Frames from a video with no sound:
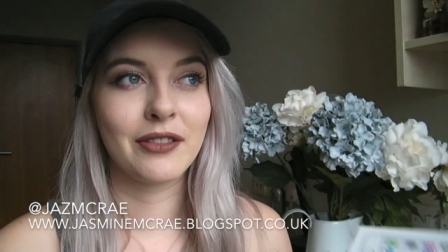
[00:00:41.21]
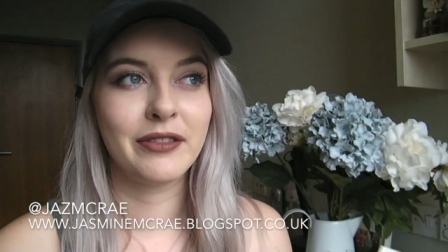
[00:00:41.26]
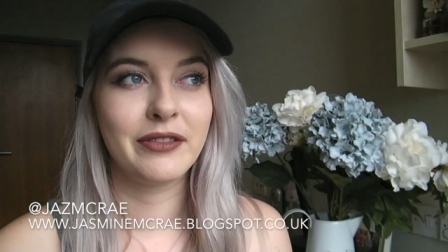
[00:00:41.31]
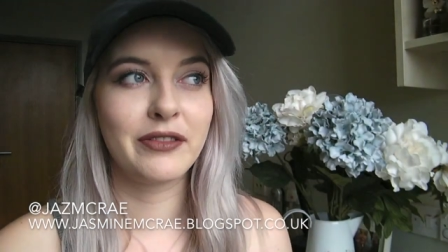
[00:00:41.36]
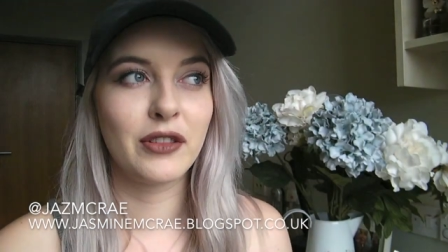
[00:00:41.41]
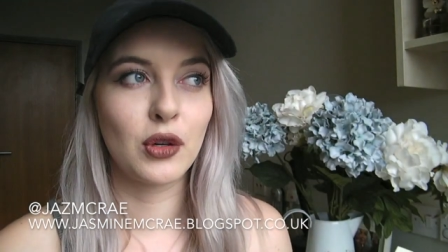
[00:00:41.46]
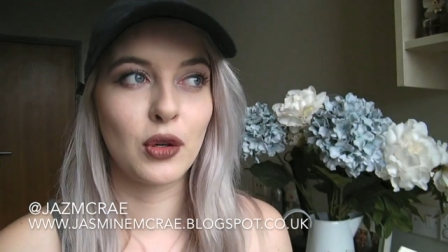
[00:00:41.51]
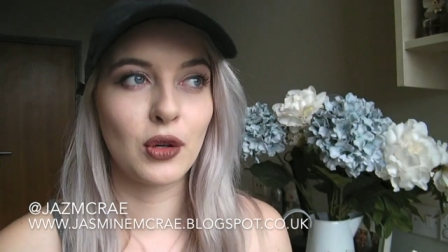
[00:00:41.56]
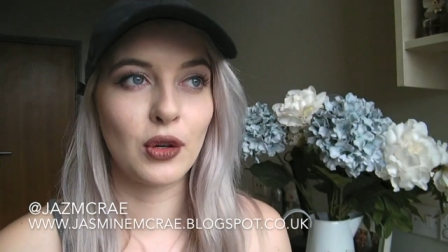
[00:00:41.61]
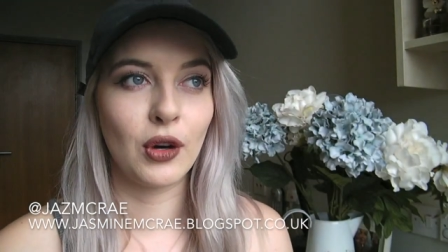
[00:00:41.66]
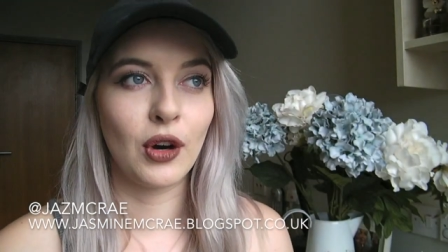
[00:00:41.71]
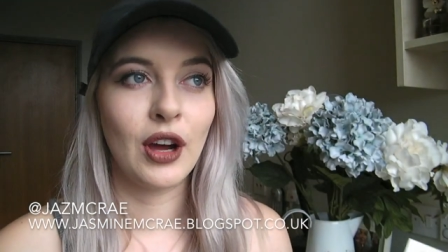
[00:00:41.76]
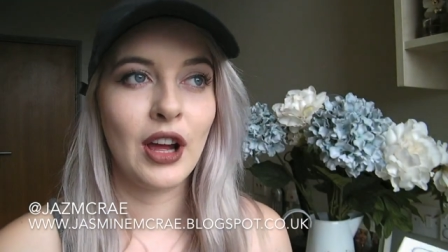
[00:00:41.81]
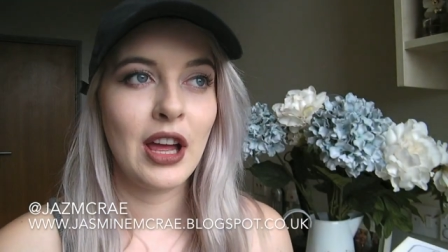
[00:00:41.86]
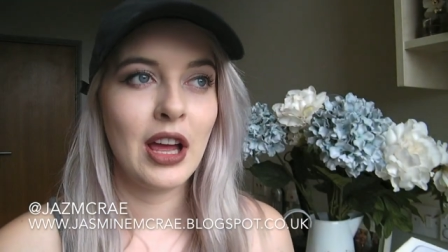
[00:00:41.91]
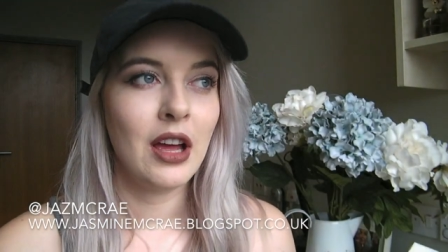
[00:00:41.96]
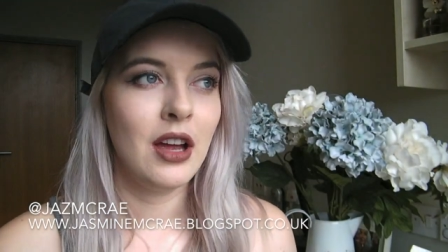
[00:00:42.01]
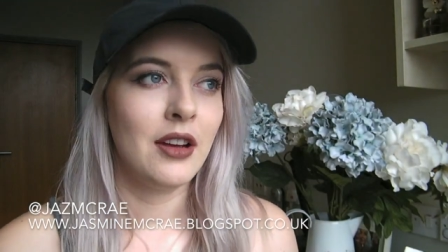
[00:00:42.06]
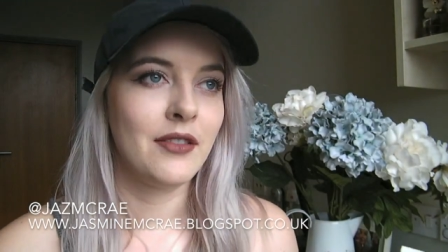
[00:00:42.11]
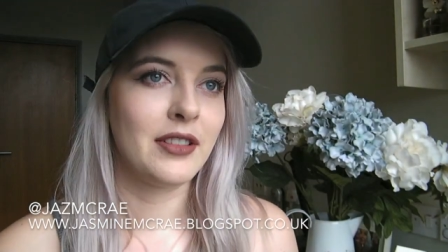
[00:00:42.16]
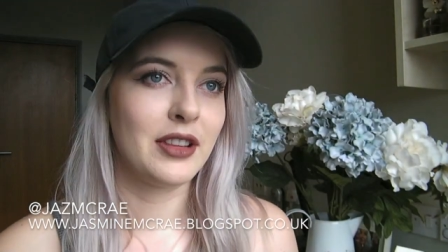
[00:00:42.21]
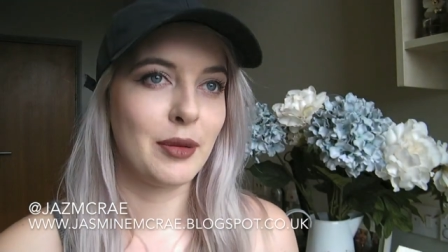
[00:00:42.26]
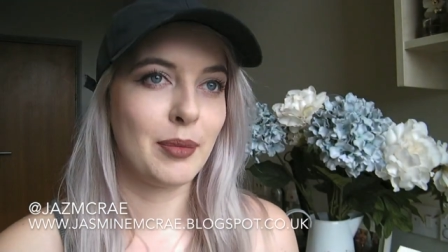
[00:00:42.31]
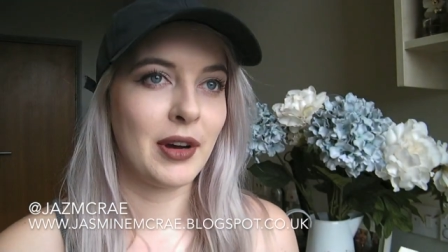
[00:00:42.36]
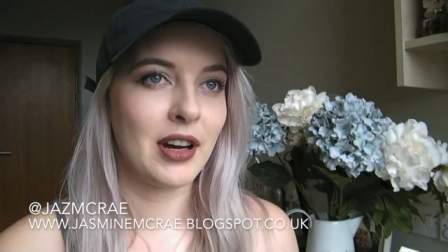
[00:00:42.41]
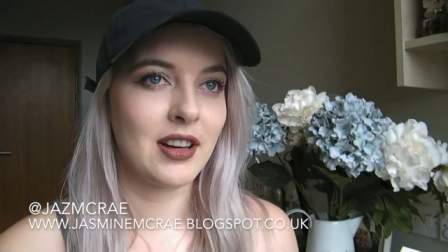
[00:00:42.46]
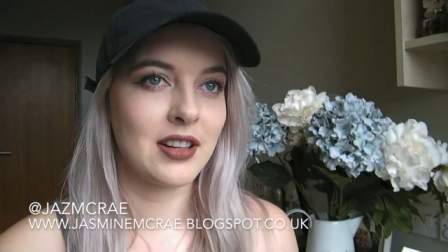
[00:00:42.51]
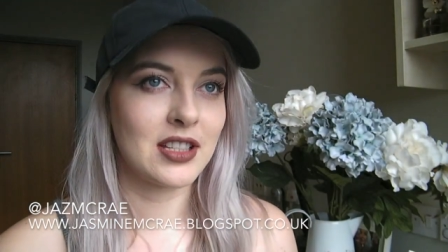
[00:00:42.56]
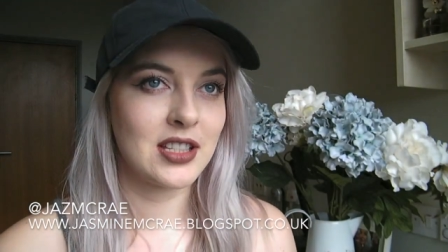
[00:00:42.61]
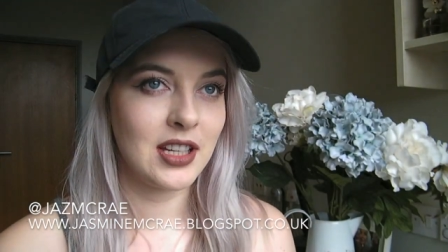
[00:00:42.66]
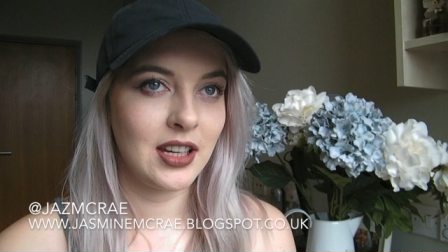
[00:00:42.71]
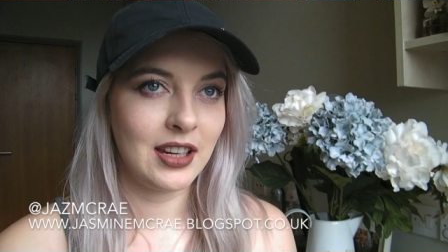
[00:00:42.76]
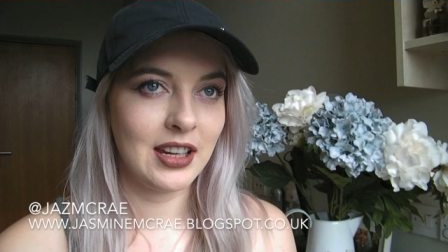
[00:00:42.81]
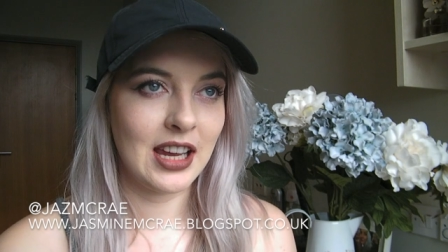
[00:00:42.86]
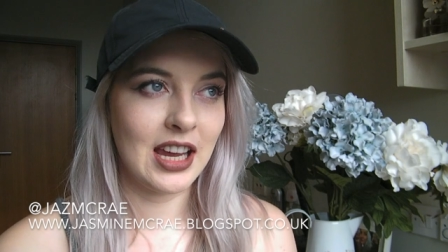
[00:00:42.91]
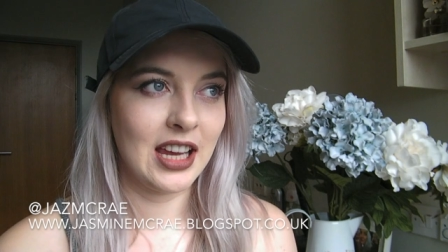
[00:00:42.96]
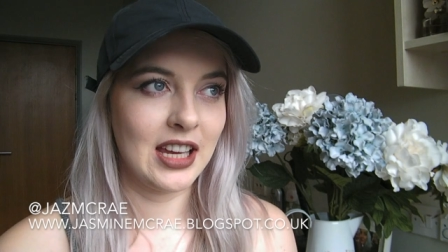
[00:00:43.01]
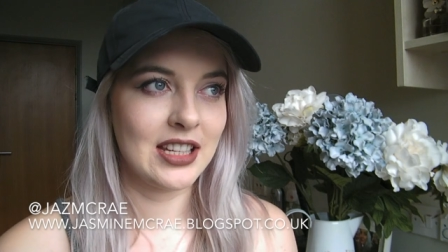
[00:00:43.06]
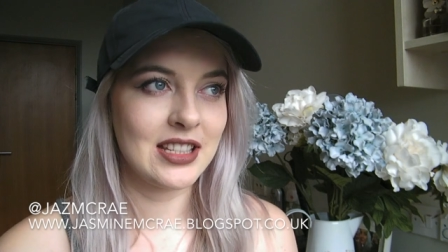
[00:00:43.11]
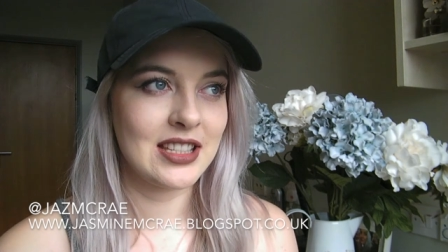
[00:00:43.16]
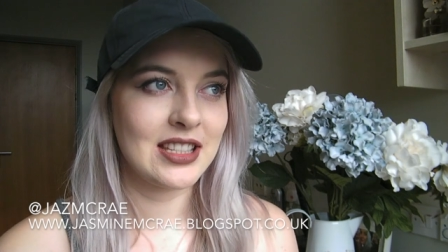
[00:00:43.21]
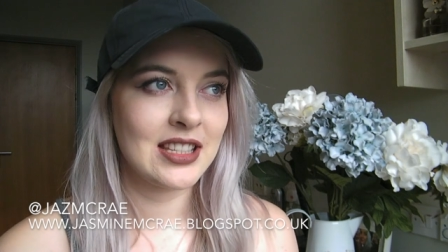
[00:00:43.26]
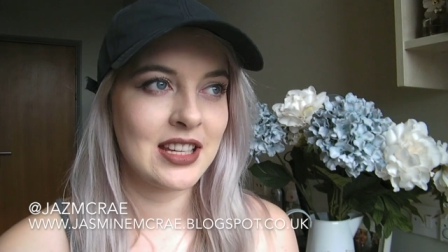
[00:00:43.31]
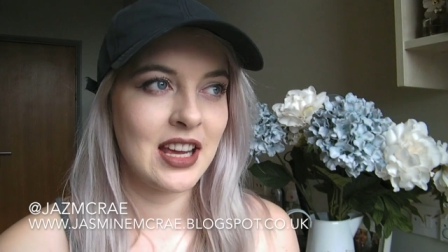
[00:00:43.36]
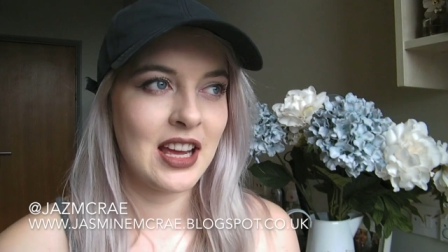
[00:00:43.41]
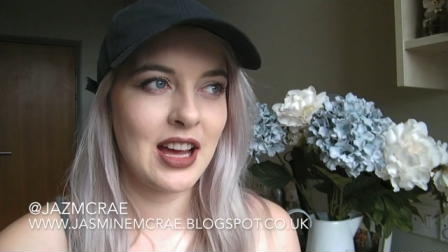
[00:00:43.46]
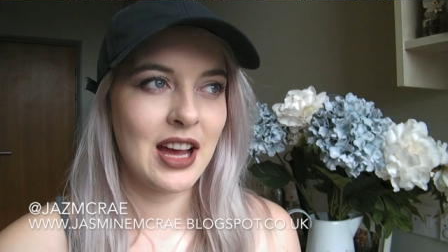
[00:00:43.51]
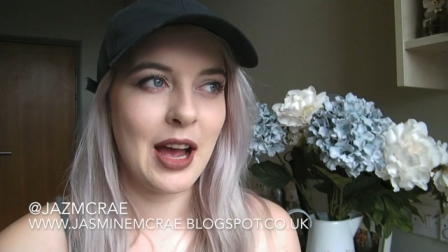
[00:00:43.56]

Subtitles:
4 for the past 2 years.